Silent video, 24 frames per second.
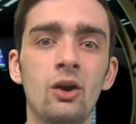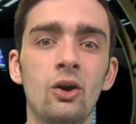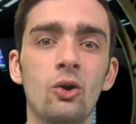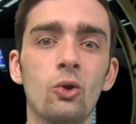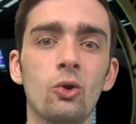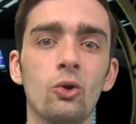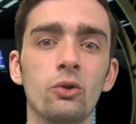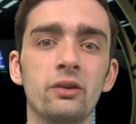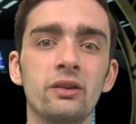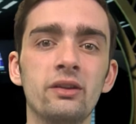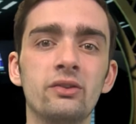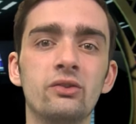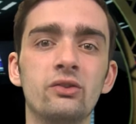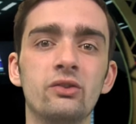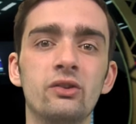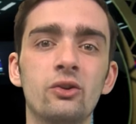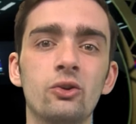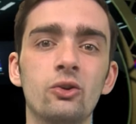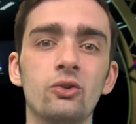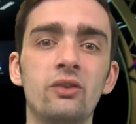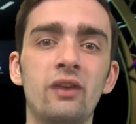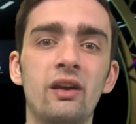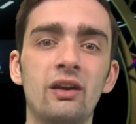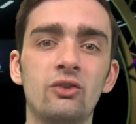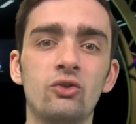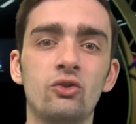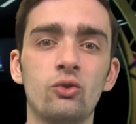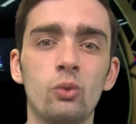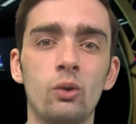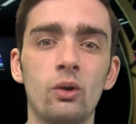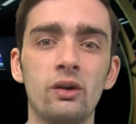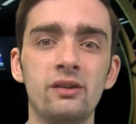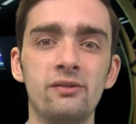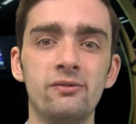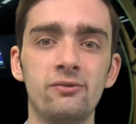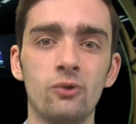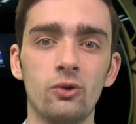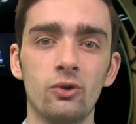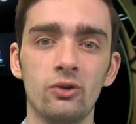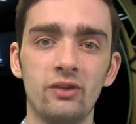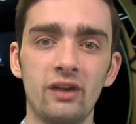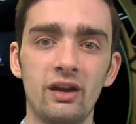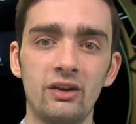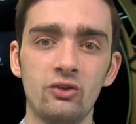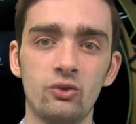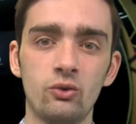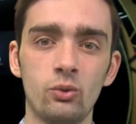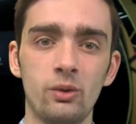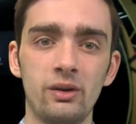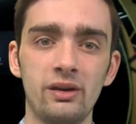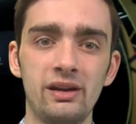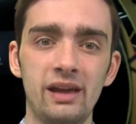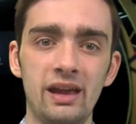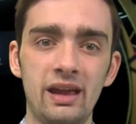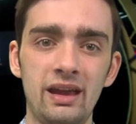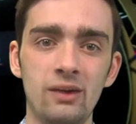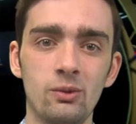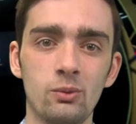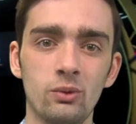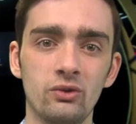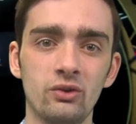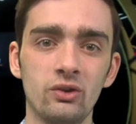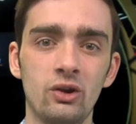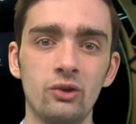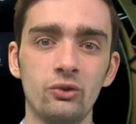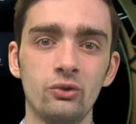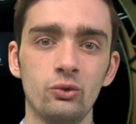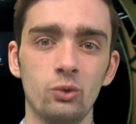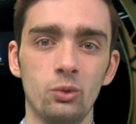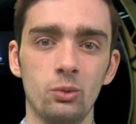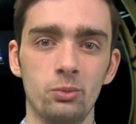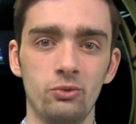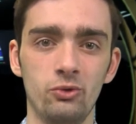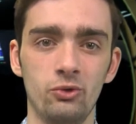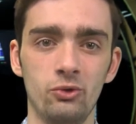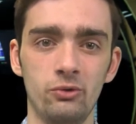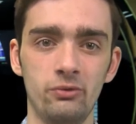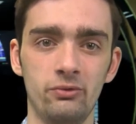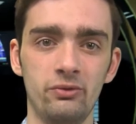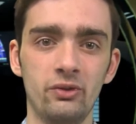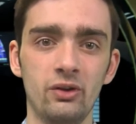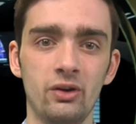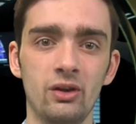Ordinance 0 24 28 was also approved,